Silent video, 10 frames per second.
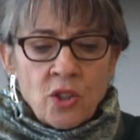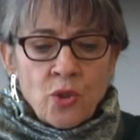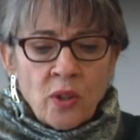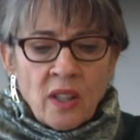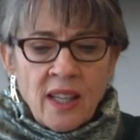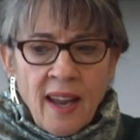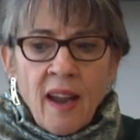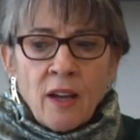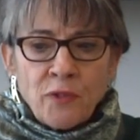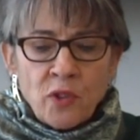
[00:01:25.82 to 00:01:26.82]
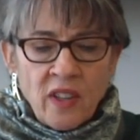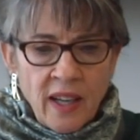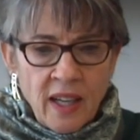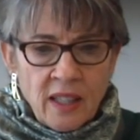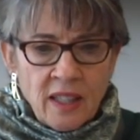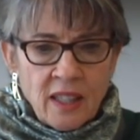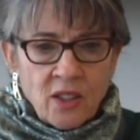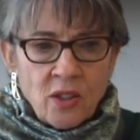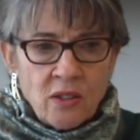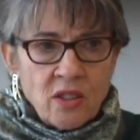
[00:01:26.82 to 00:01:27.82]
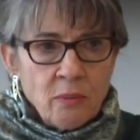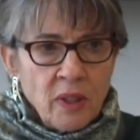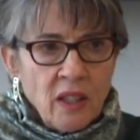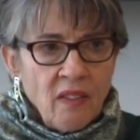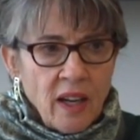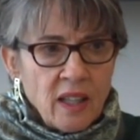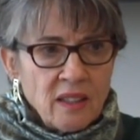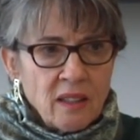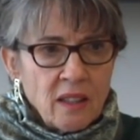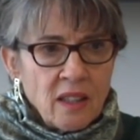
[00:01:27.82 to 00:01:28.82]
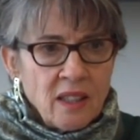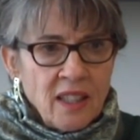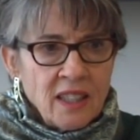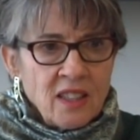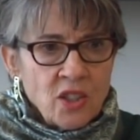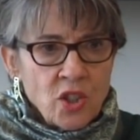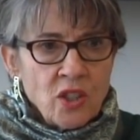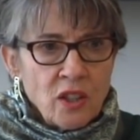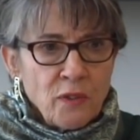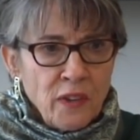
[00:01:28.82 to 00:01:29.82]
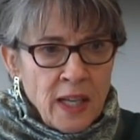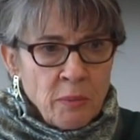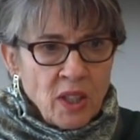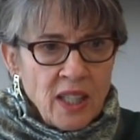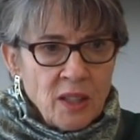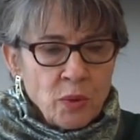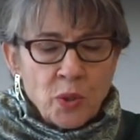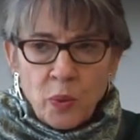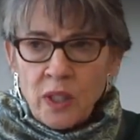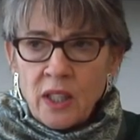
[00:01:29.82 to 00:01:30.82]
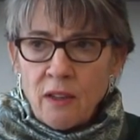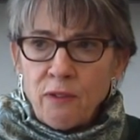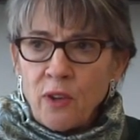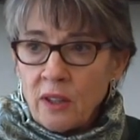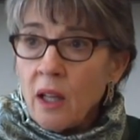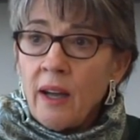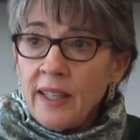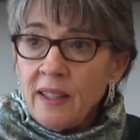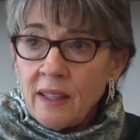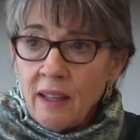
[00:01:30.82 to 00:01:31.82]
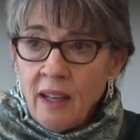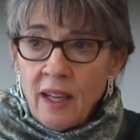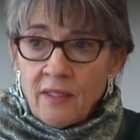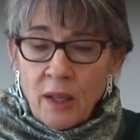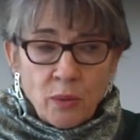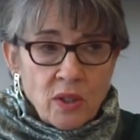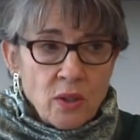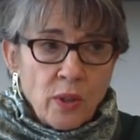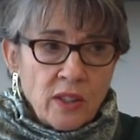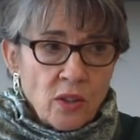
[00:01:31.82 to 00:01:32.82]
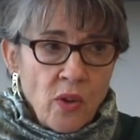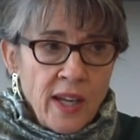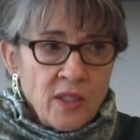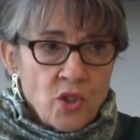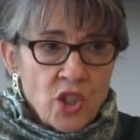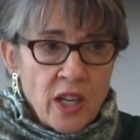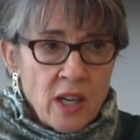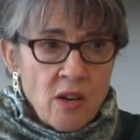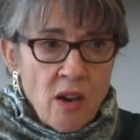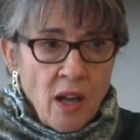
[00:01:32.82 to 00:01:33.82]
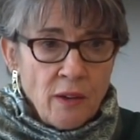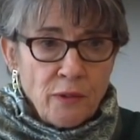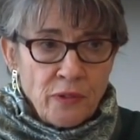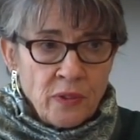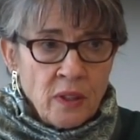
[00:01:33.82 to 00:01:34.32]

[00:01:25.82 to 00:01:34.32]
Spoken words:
shortly after that, it occurred to me that in addition to the family, it was really the Frontline that was doing the lion's share of